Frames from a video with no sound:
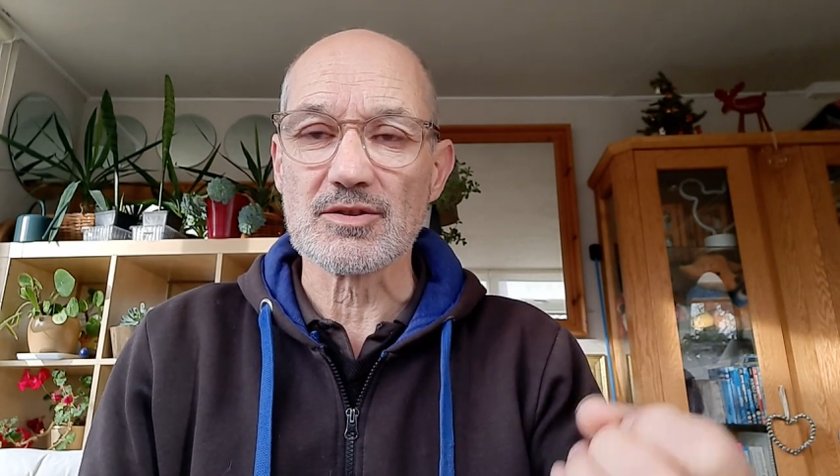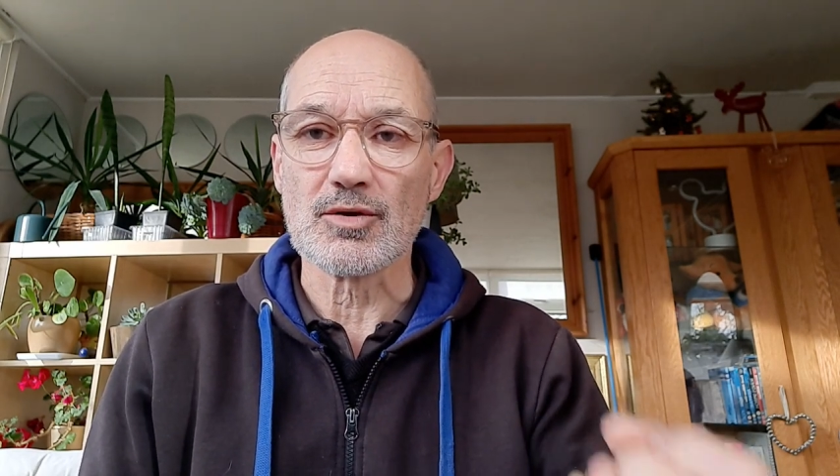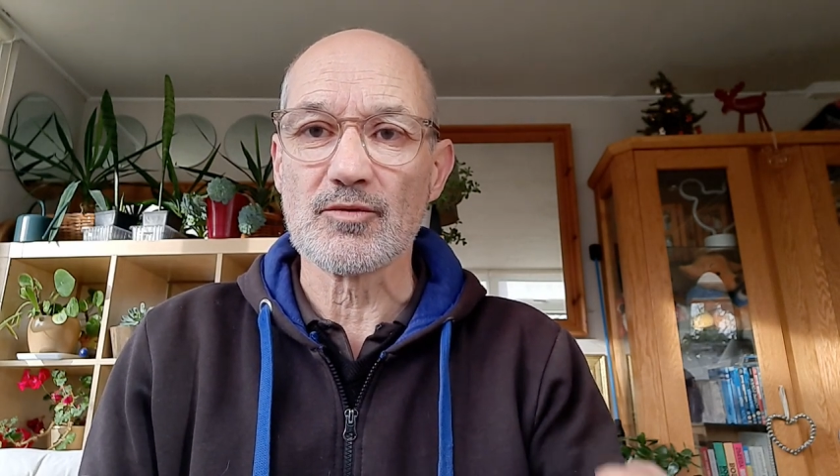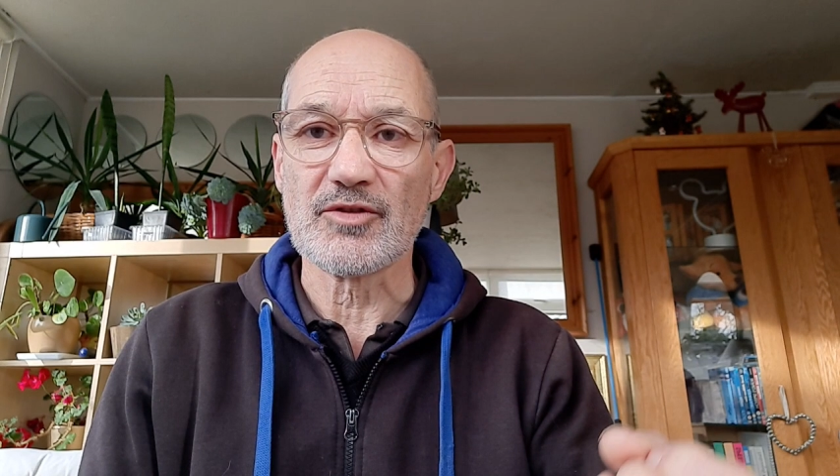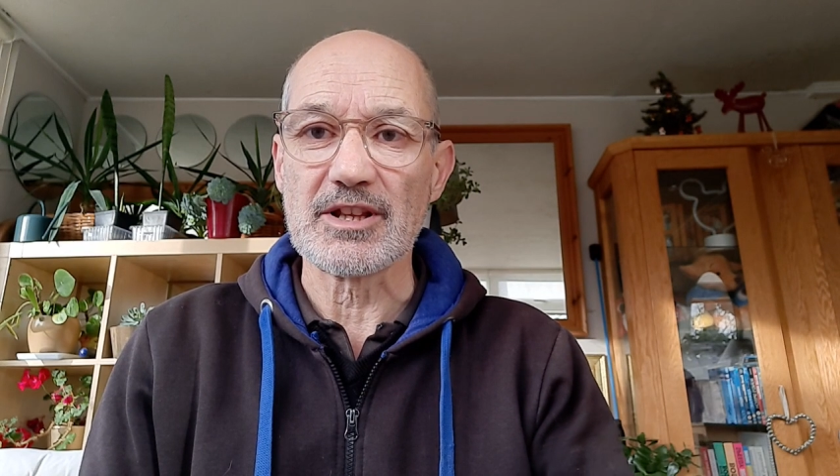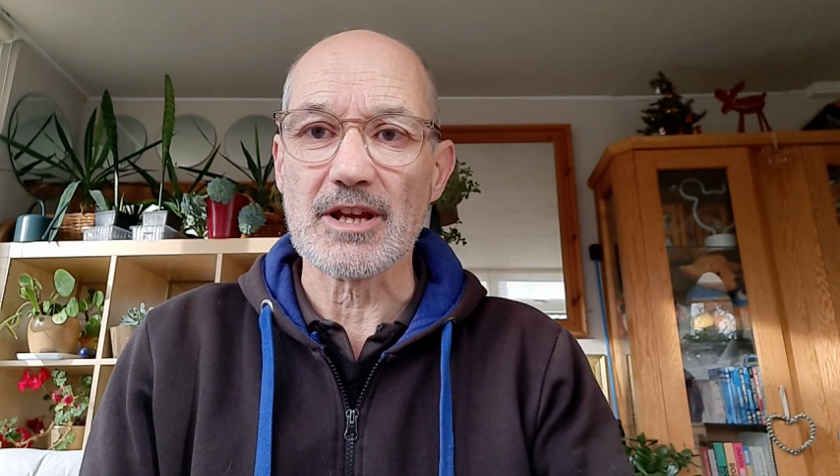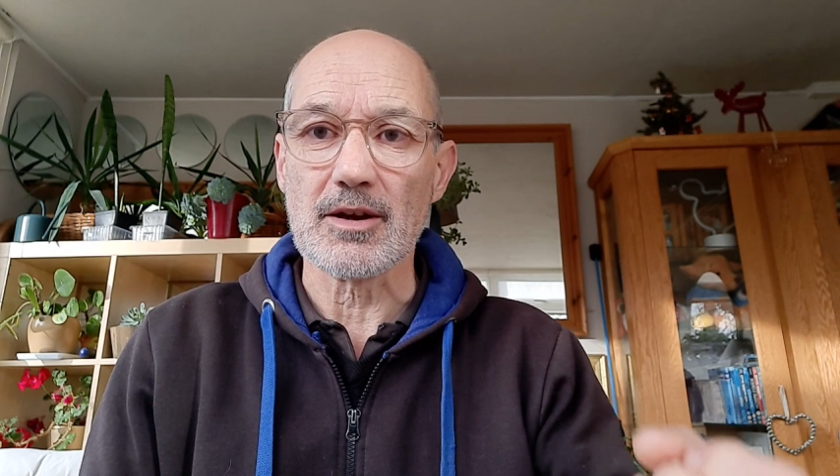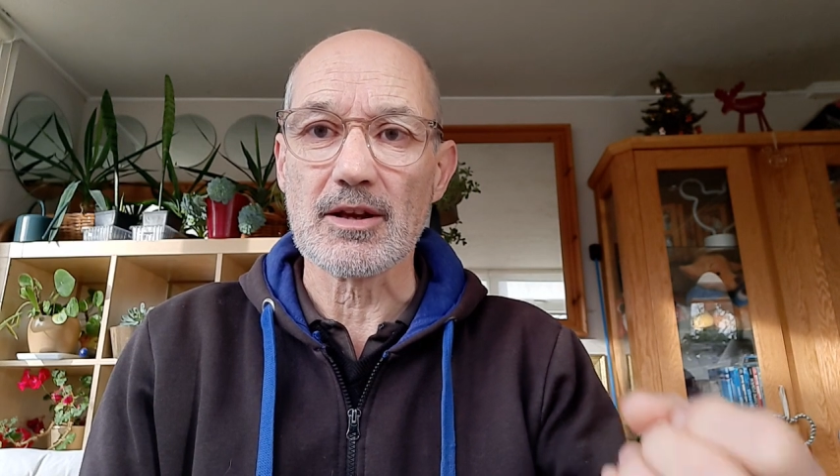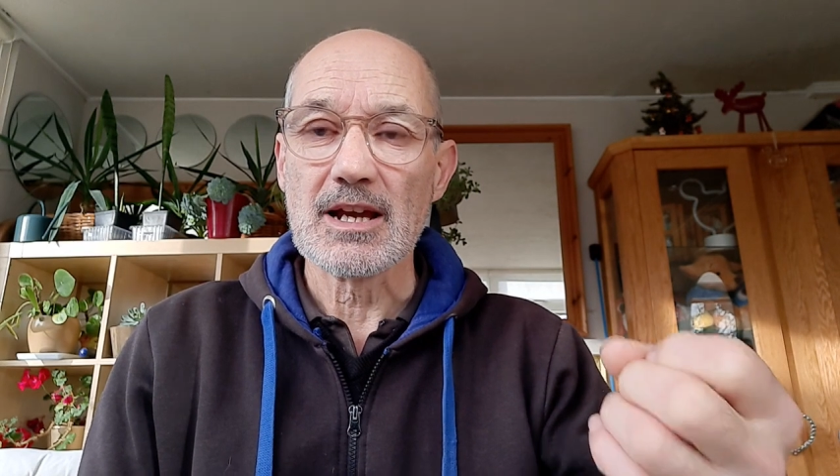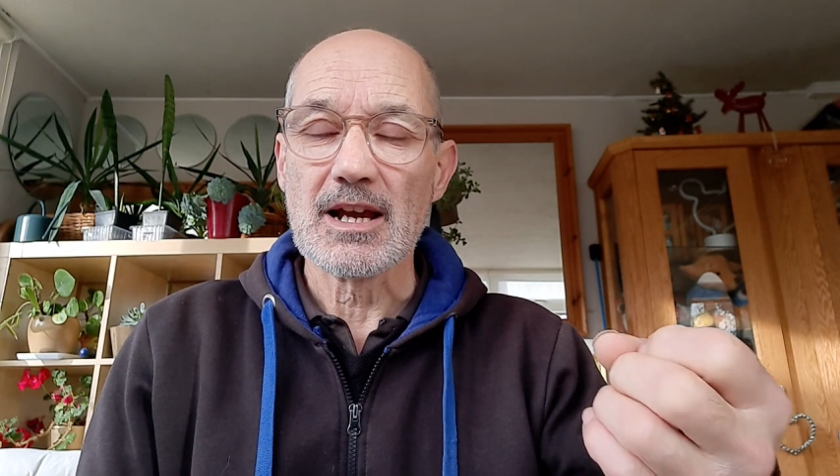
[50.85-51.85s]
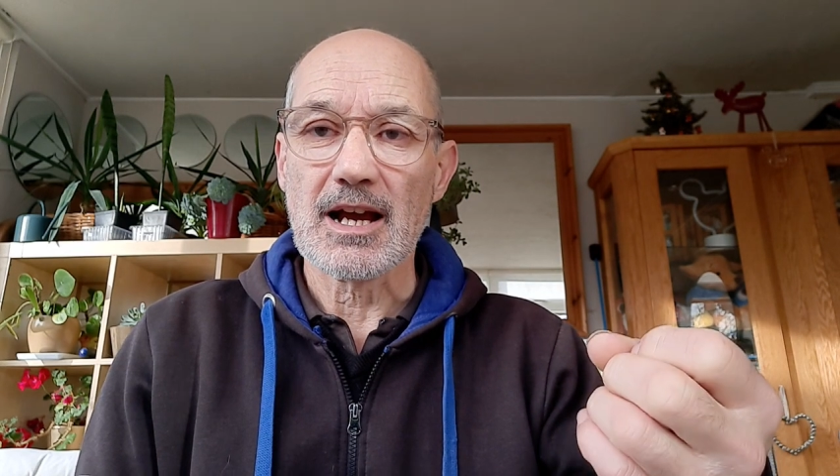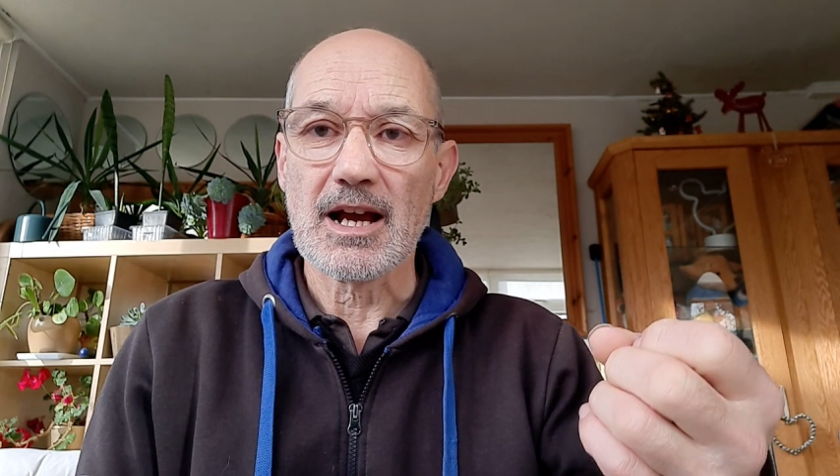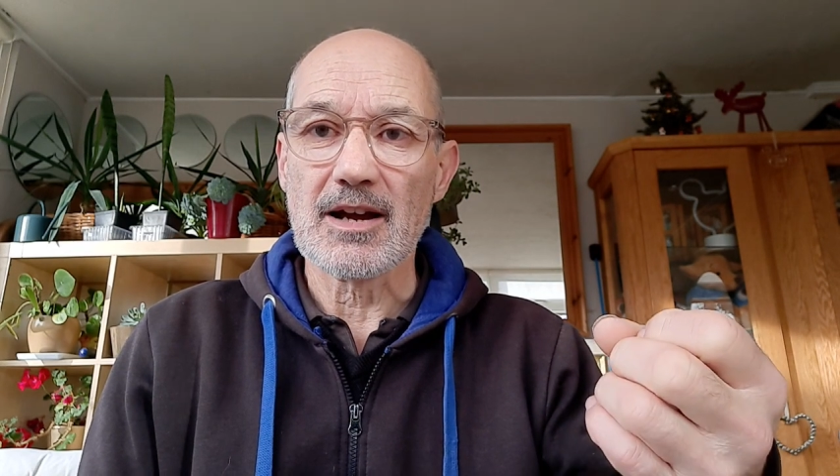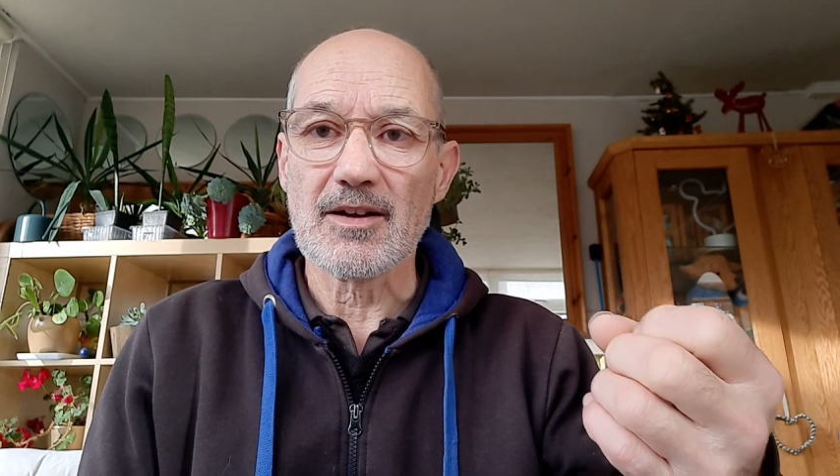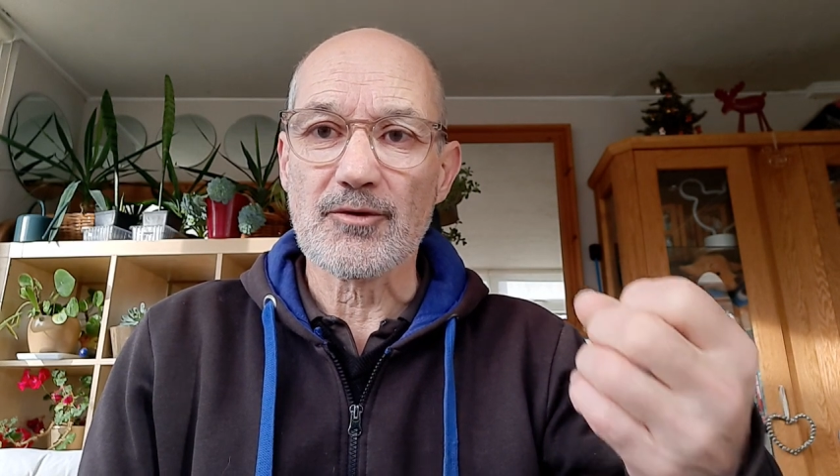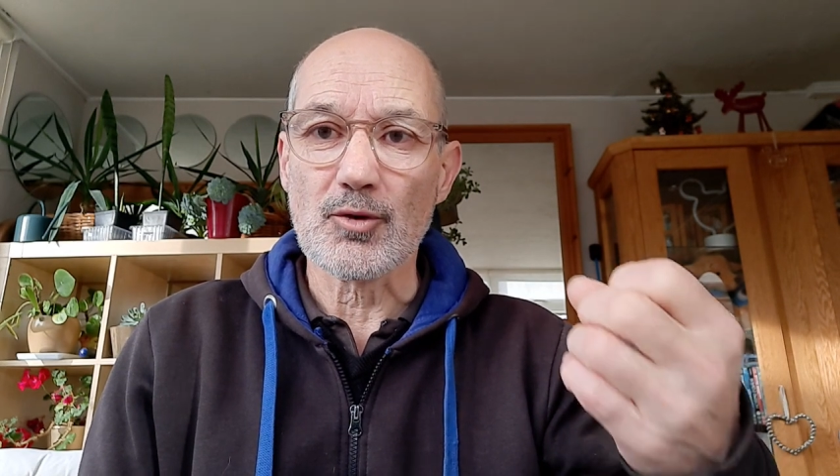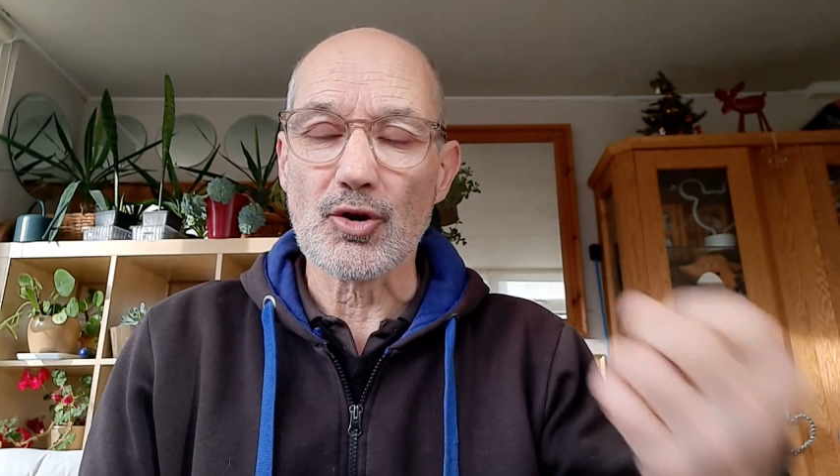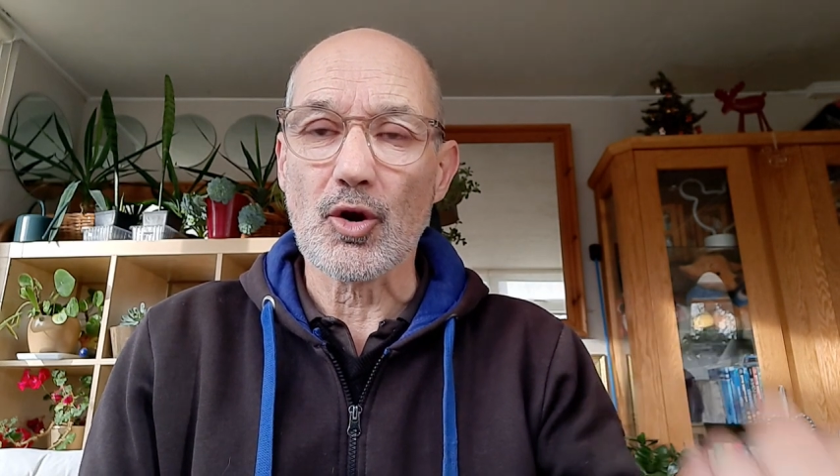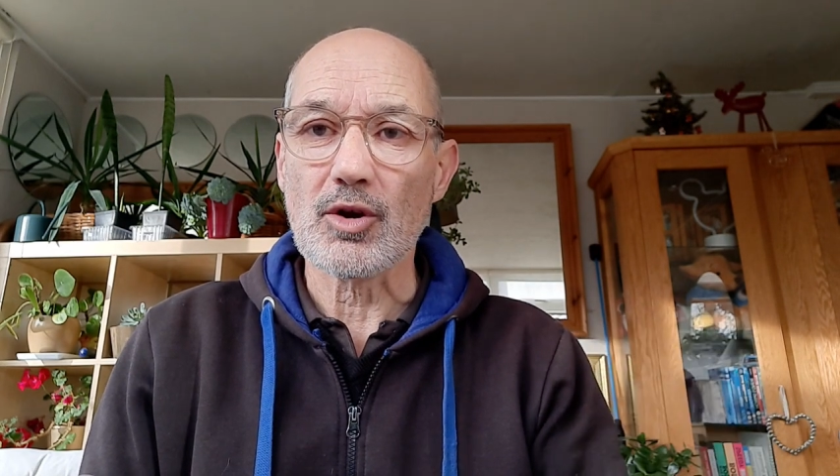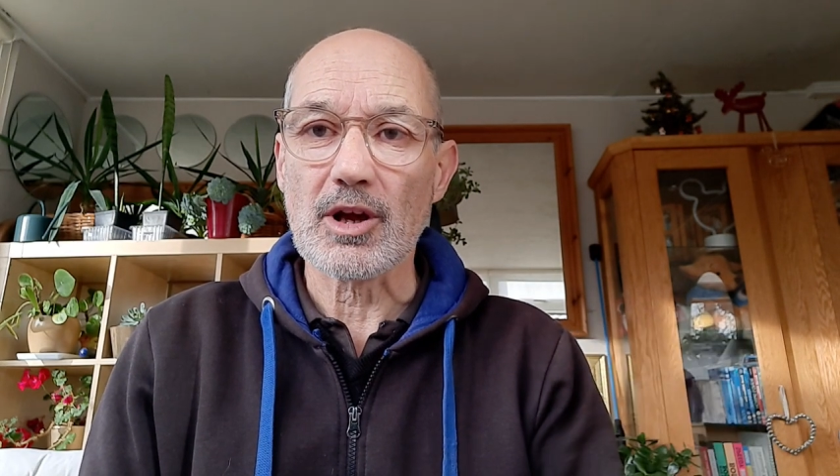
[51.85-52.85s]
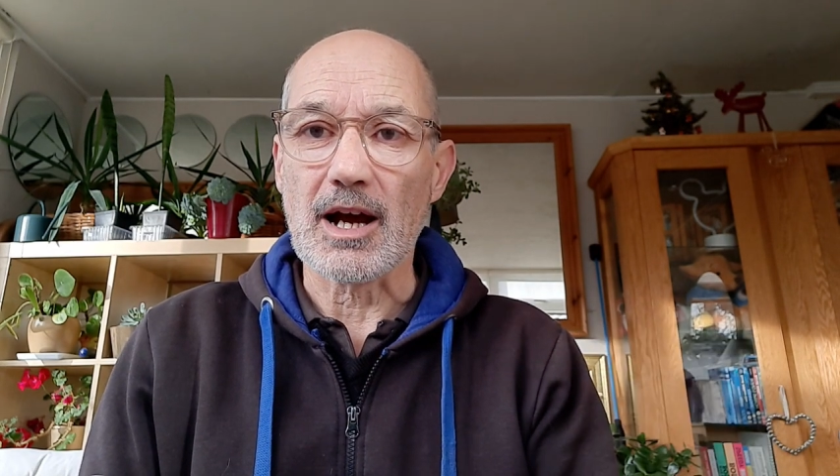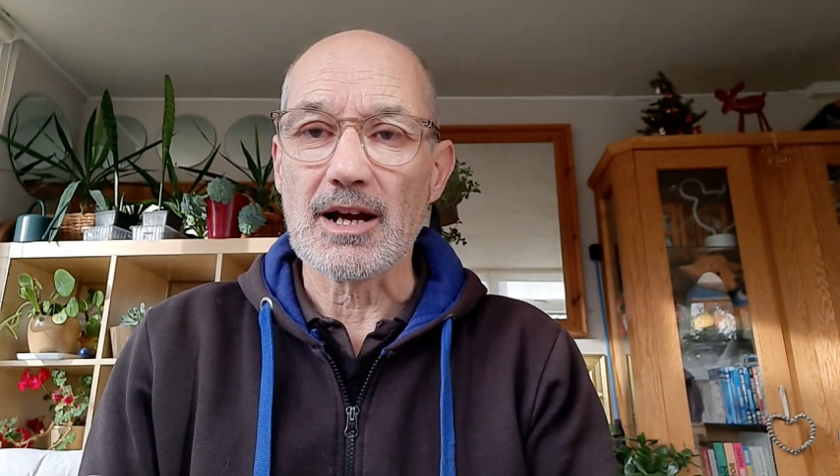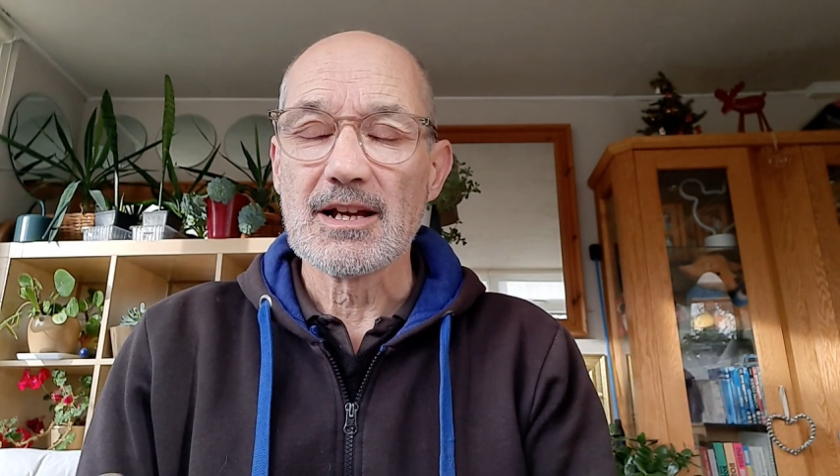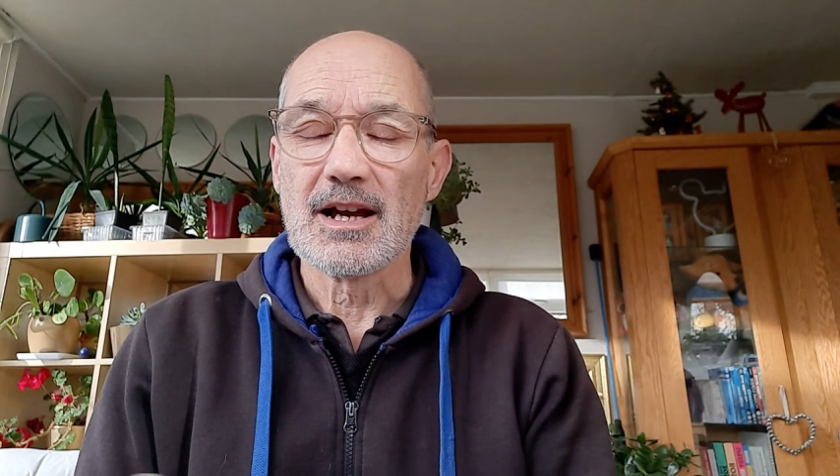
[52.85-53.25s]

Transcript: your video for longer.